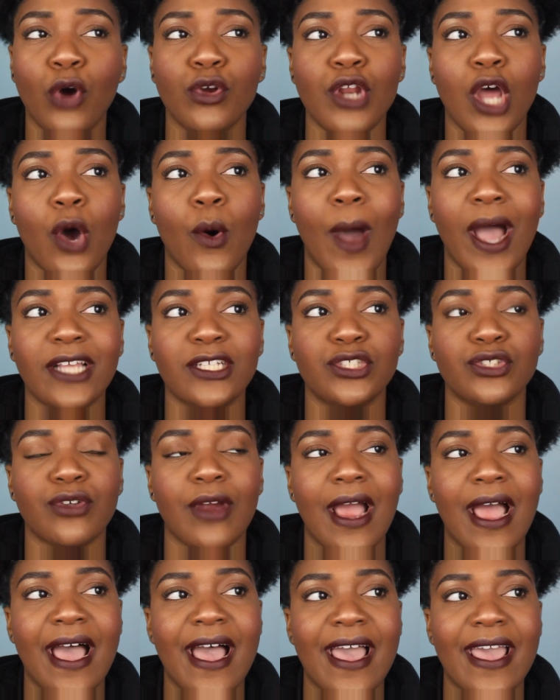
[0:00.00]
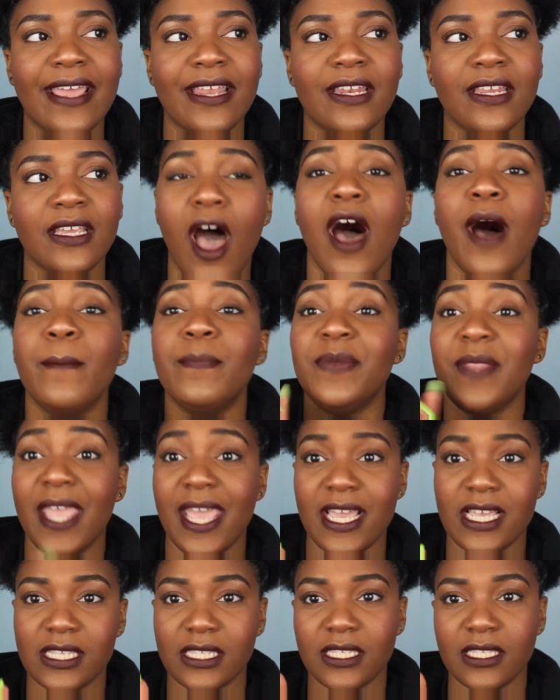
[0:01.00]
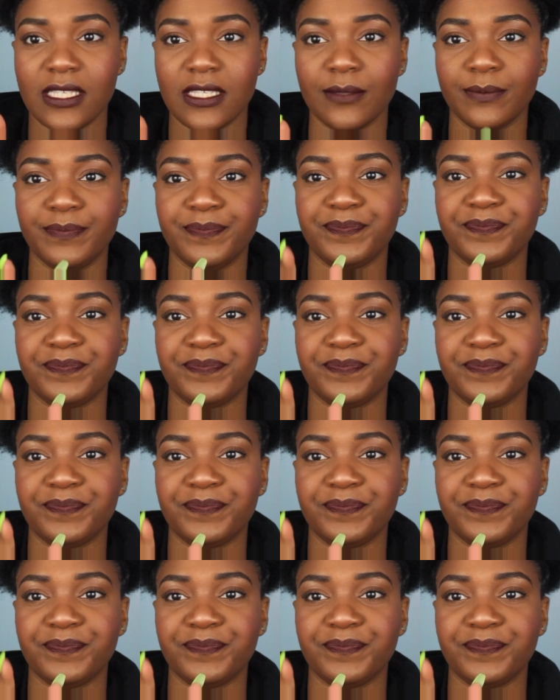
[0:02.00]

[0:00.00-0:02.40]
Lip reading: Oh no, I tried NYX.